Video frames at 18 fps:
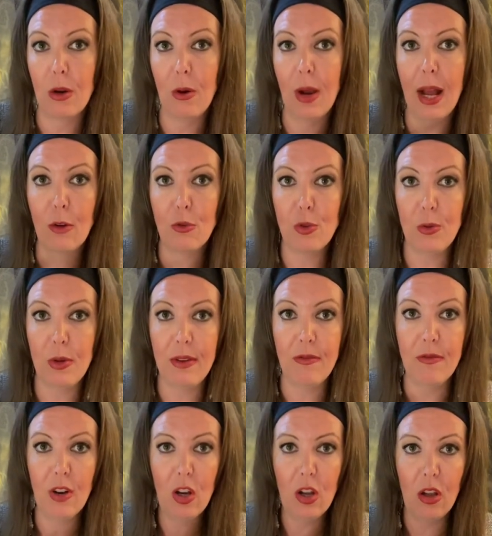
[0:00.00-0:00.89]
how to
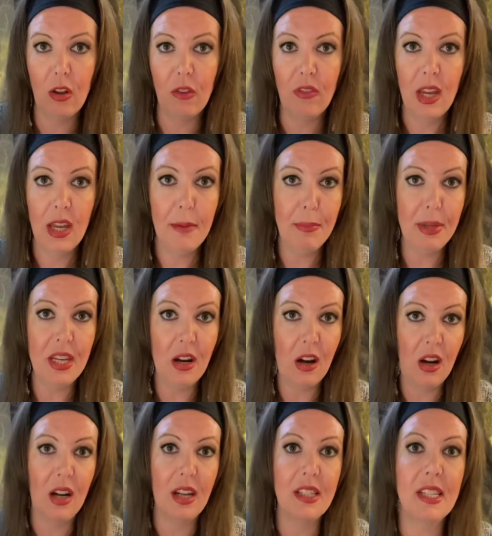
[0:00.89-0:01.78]
evolve
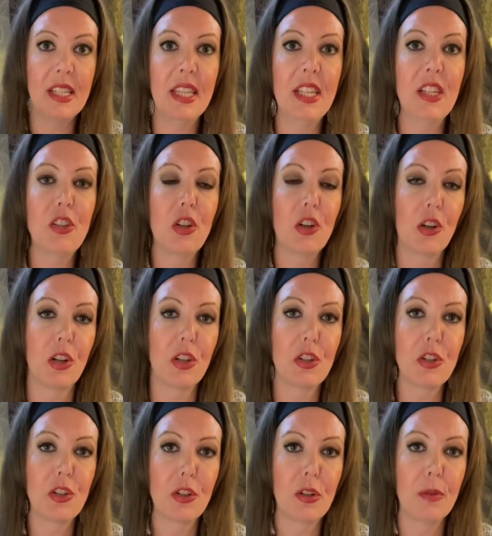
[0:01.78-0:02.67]
beyond these current current
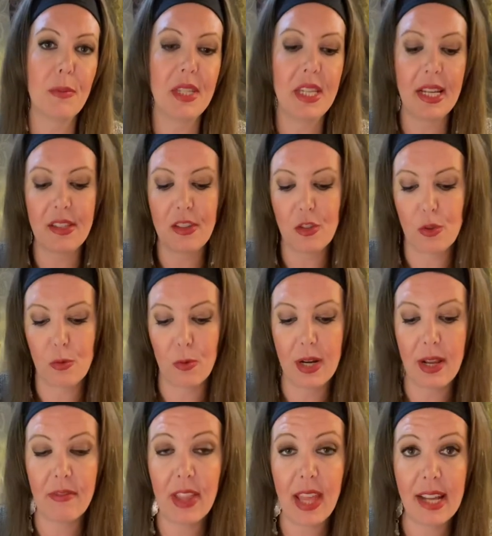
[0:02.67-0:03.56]
circumstances or
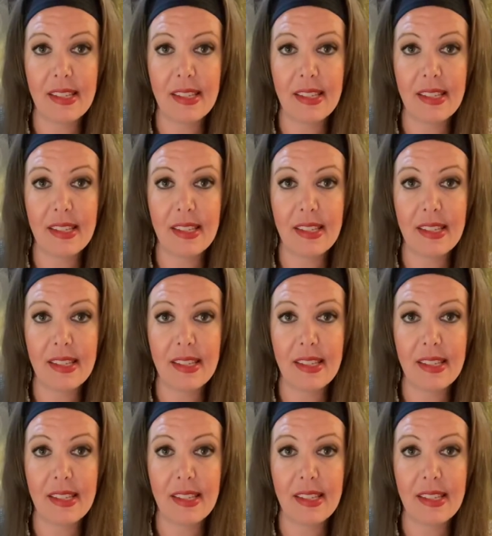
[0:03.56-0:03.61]
whatever that